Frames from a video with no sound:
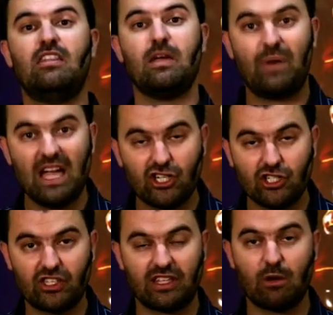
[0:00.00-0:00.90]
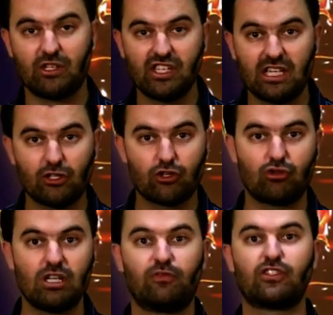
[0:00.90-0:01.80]
their patients that they were seeking to
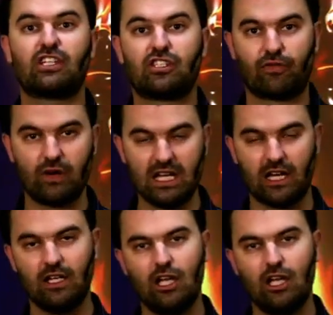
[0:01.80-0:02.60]
treat for schizophrenia.